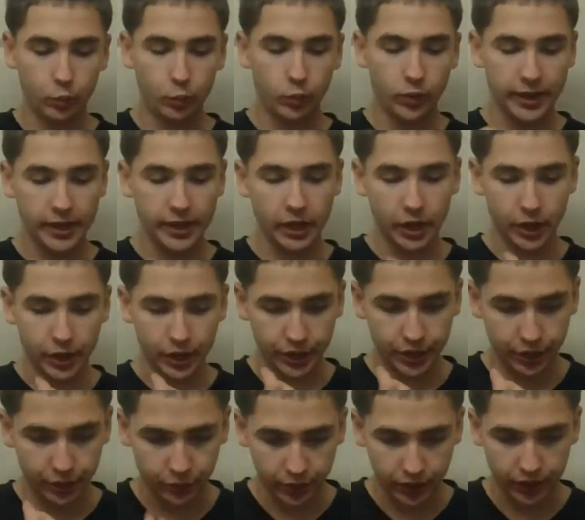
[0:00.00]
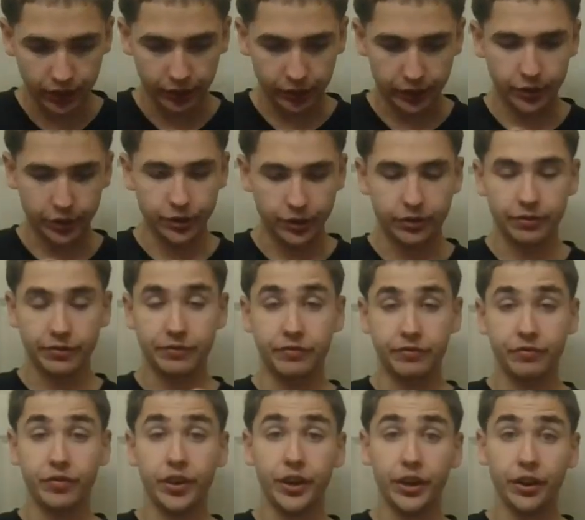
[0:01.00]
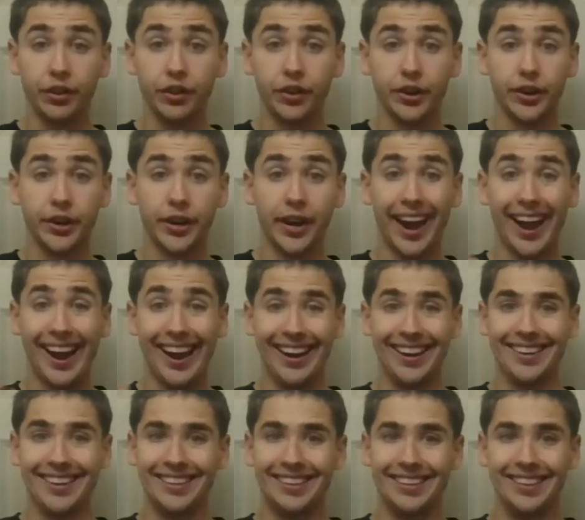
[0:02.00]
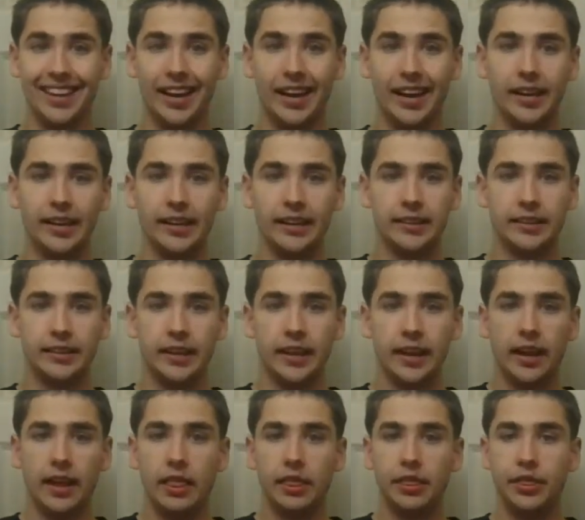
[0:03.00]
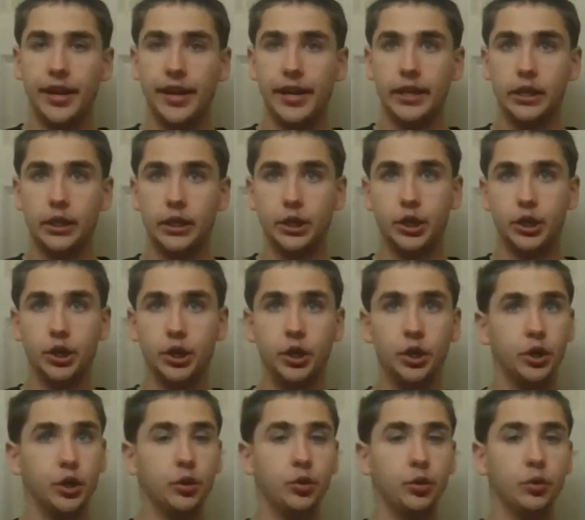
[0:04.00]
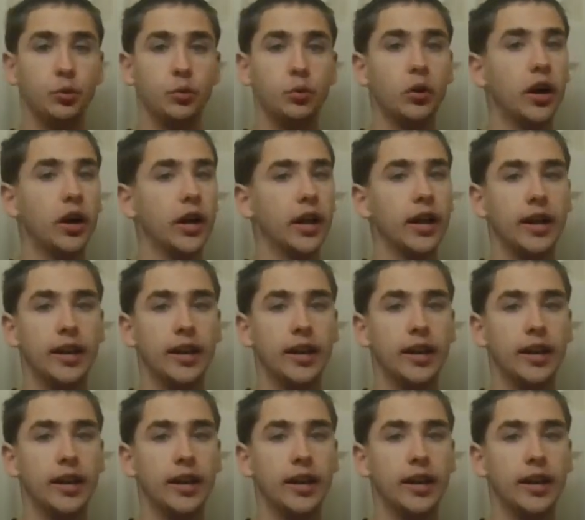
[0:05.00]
We are going to further analyze these new